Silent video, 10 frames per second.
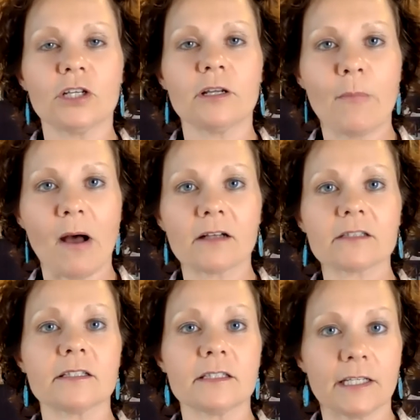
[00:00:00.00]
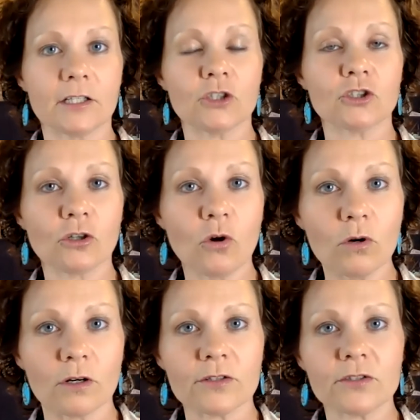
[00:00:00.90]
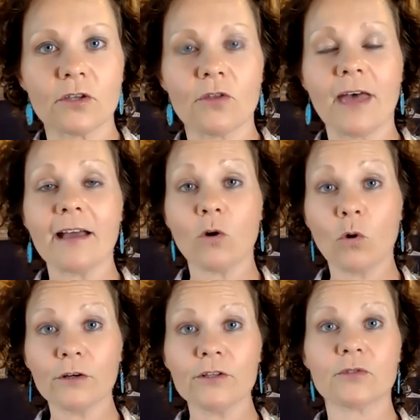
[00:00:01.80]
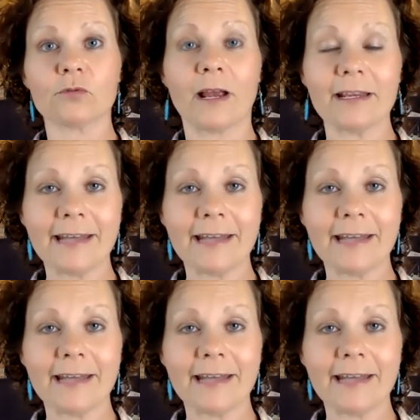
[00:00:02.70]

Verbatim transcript: in a box signature course. So that course right